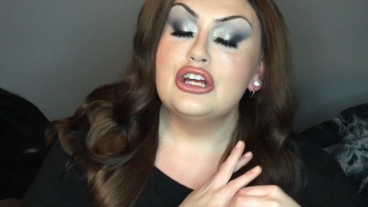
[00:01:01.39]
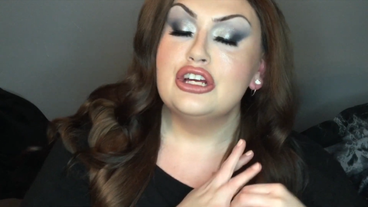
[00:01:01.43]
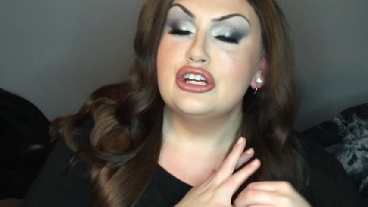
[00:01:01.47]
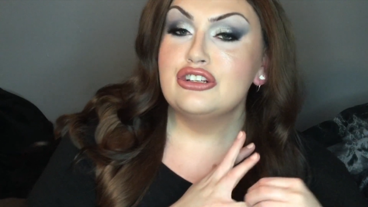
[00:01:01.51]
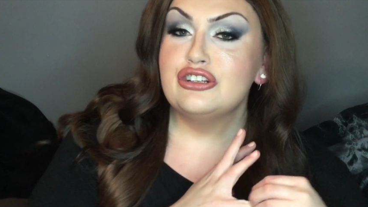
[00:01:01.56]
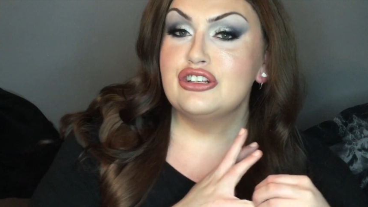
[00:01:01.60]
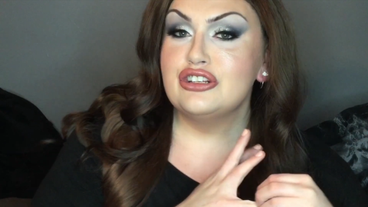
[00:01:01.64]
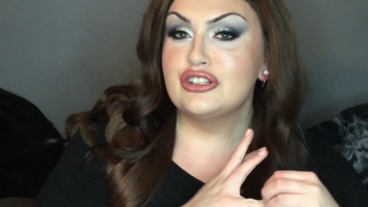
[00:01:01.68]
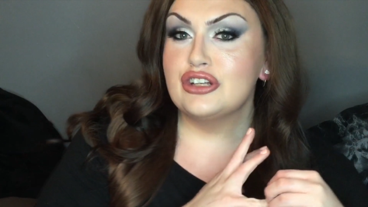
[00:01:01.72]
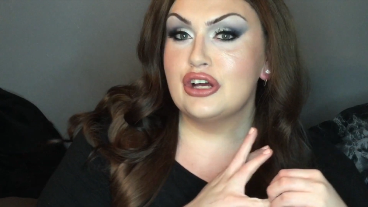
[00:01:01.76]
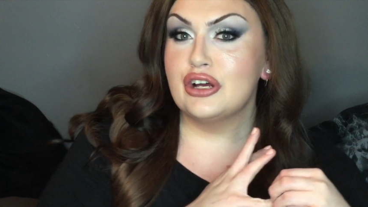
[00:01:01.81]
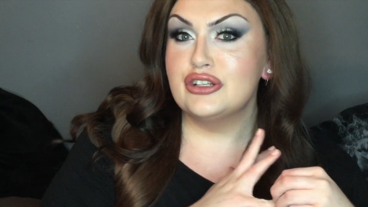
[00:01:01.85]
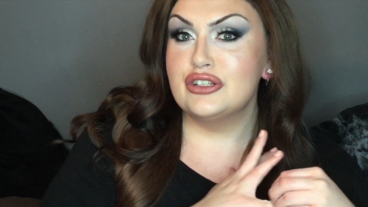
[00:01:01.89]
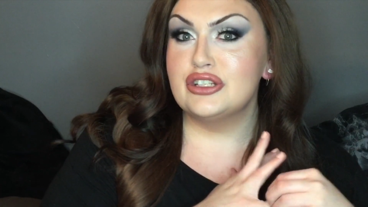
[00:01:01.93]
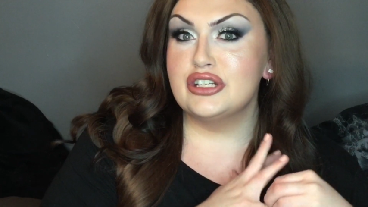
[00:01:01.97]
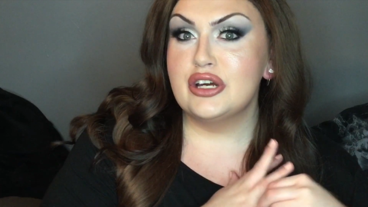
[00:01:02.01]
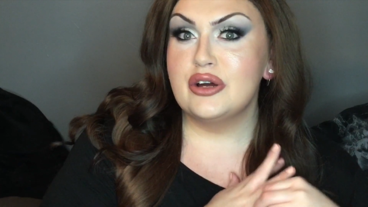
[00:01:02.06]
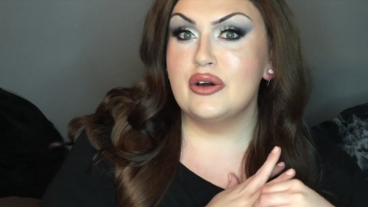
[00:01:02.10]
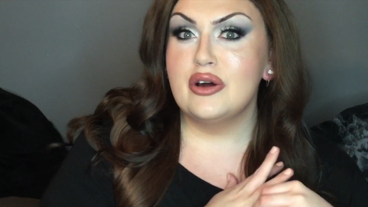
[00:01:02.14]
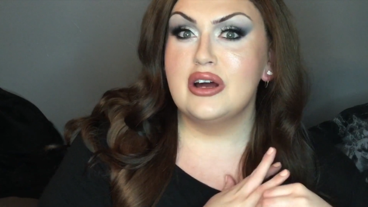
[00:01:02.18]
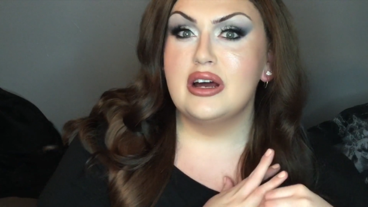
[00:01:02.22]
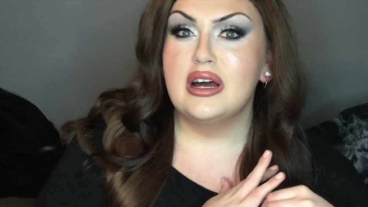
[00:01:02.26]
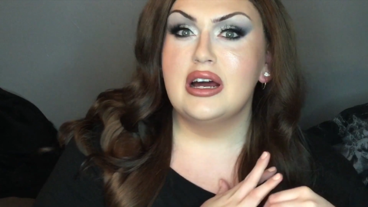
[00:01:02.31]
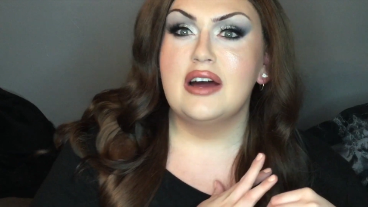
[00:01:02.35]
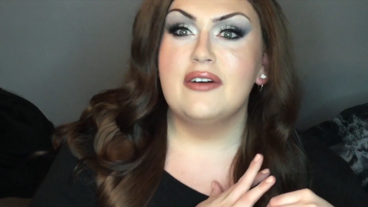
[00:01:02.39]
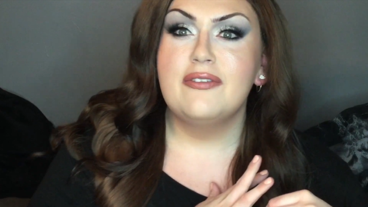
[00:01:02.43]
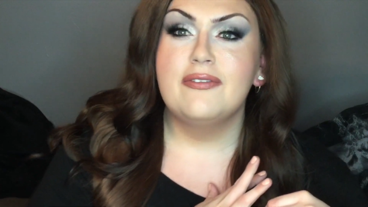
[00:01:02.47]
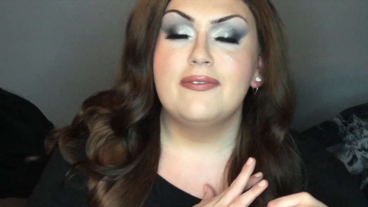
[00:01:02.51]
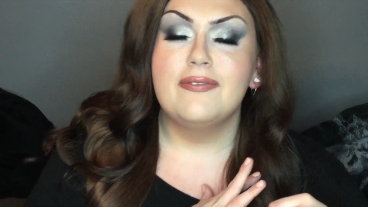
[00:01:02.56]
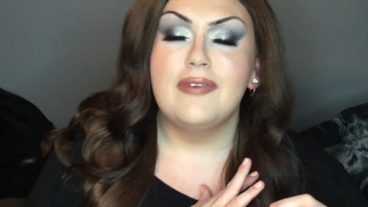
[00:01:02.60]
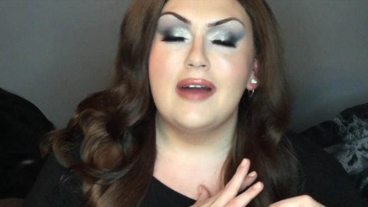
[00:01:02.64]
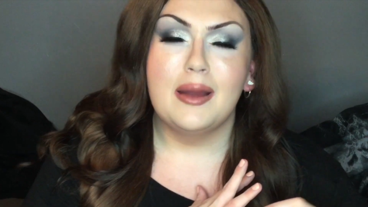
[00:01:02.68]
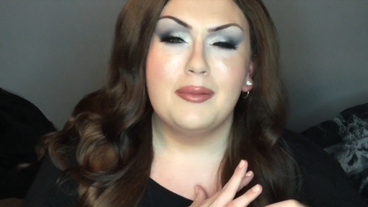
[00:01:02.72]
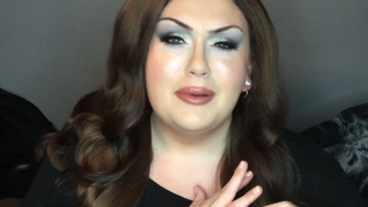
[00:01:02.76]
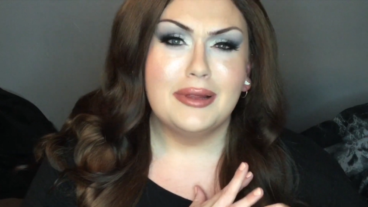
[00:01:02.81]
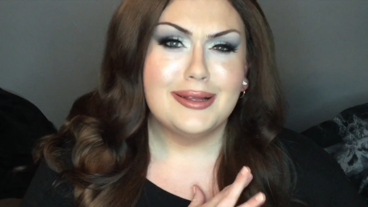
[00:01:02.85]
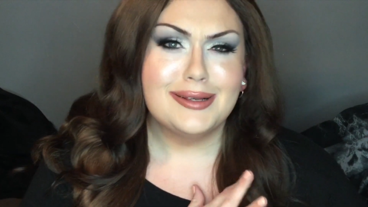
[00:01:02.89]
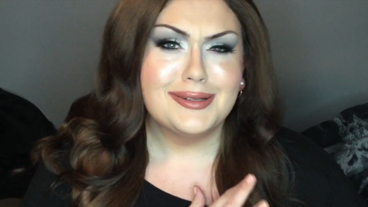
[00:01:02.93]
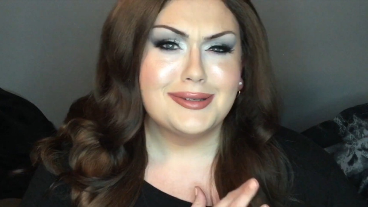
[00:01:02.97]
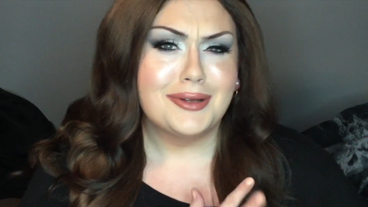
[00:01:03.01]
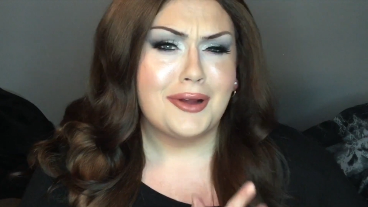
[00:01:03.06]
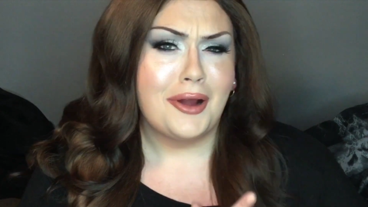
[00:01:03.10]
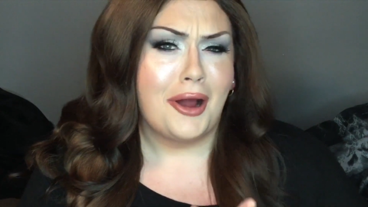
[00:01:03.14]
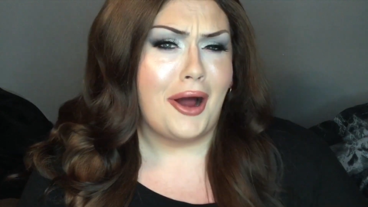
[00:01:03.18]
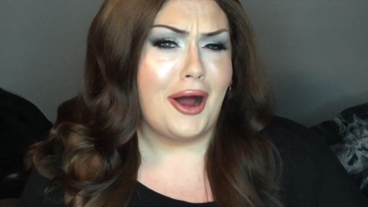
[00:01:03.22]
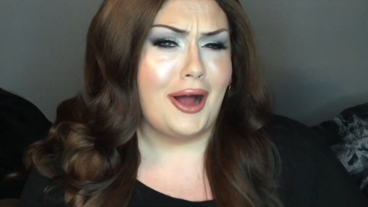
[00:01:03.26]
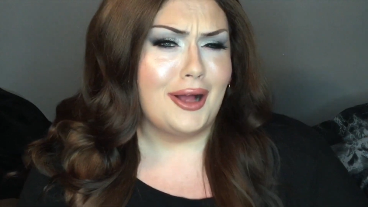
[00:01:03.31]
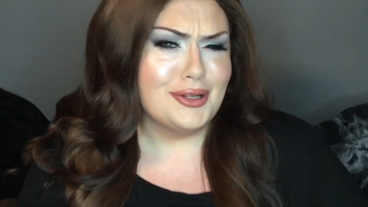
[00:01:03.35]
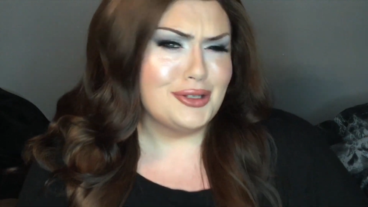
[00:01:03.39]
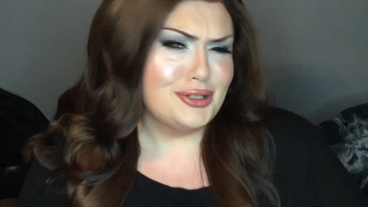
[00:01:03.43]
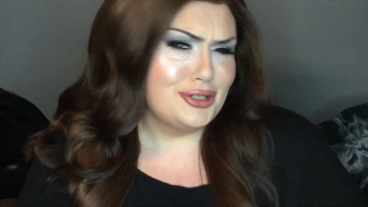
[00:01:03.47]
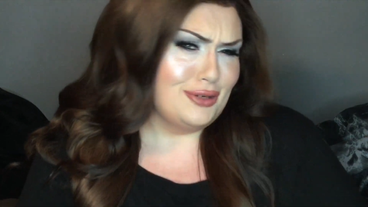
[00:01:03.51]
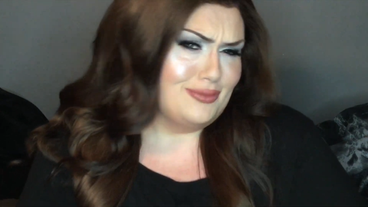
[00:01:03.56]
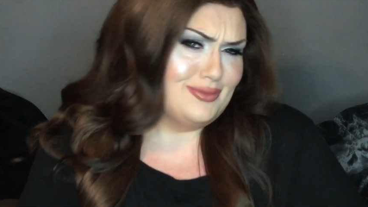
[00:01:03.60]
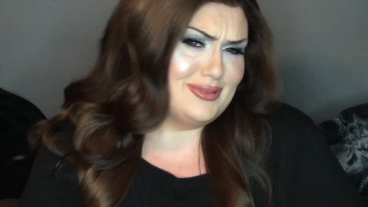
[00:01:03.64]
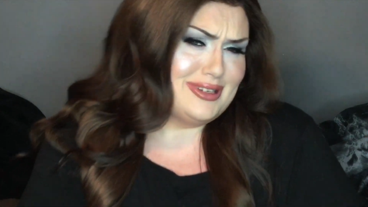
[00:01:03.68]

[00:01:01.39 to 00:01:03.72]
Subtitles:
She's also a fabulous costume